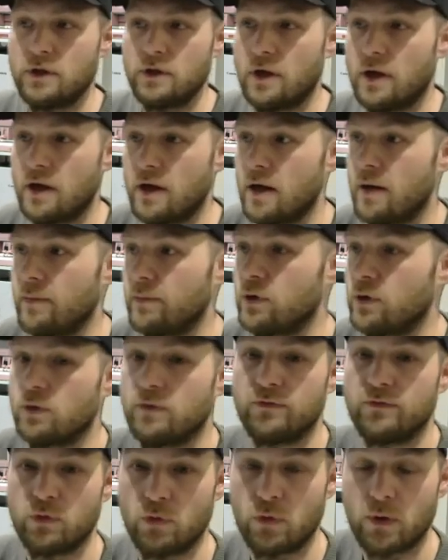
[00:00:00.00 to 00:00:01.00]
you know,
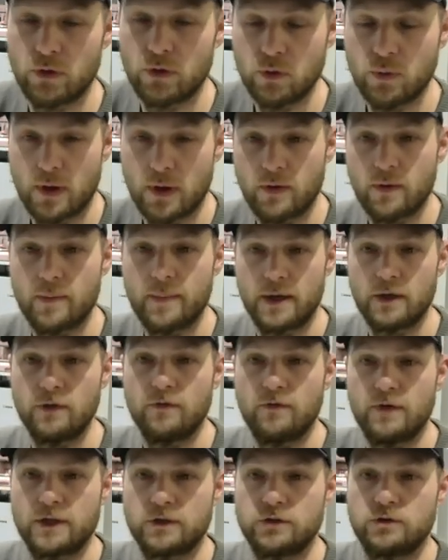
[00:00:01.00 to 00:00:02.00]
if you are a
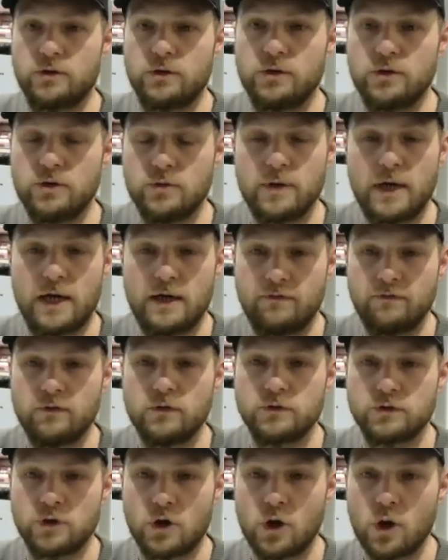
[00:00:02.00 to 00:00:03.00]
manufacturer and you can
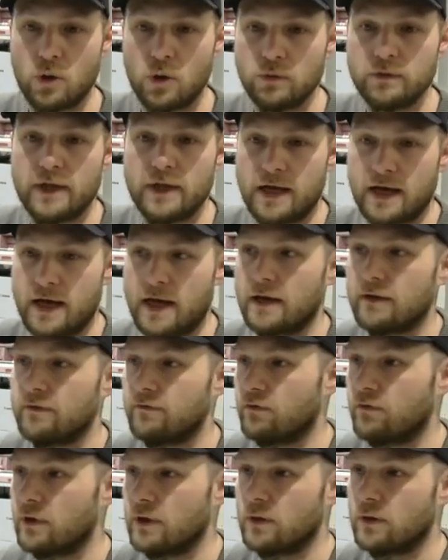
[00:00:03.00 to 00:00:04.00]
afford to hold their
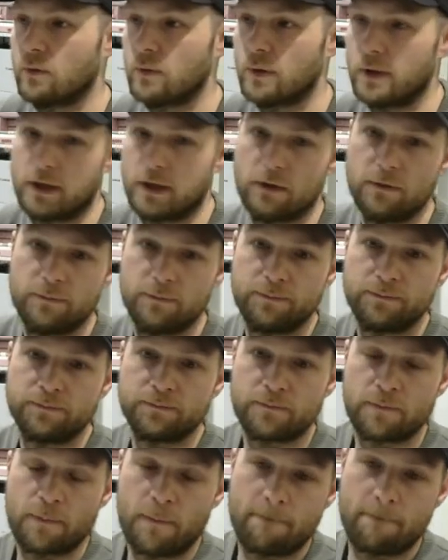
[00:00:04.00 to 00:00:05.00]
hand for a little while,
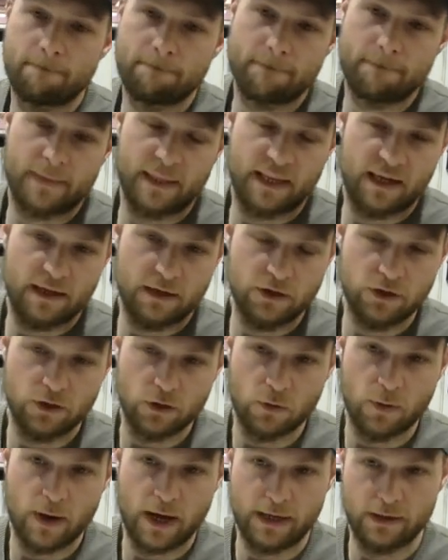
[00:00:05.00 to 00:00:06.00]
you
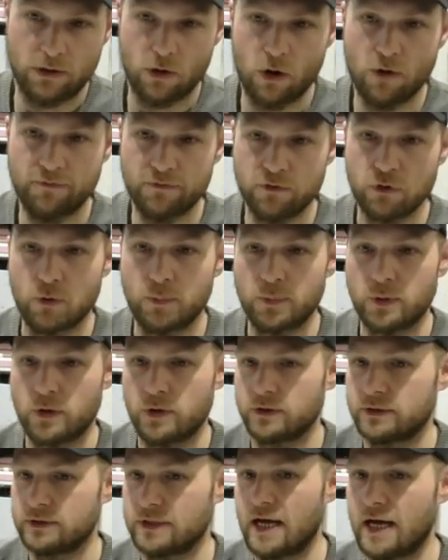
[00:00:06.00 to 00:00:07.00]
know, and offer your
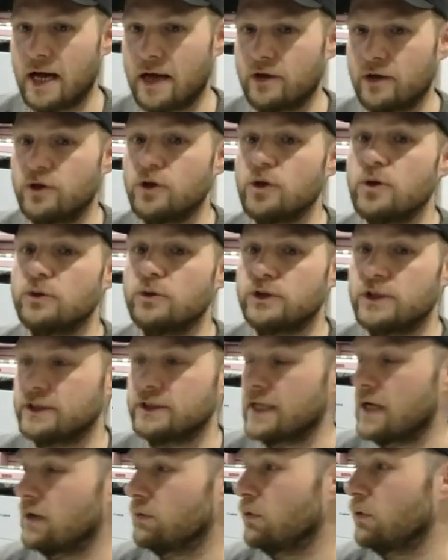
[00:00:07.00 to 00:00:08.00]
products at a huge
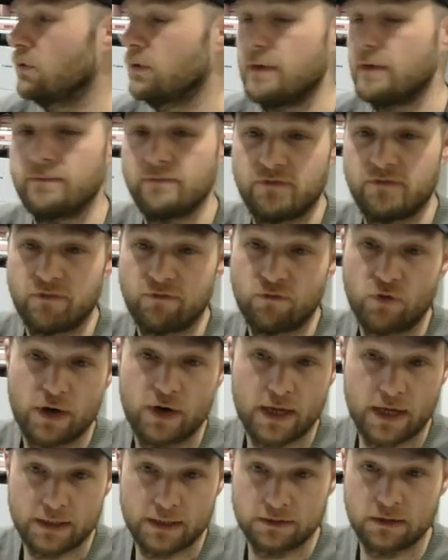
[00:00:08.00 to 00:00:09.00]
discount or even for
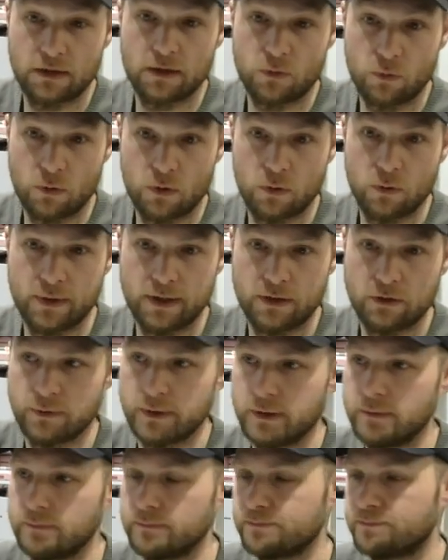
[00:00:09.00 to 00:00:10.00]
free, as like what we're
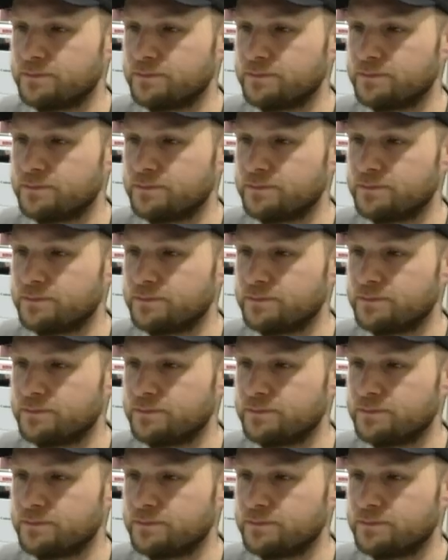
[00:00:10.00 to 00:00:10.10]
doing,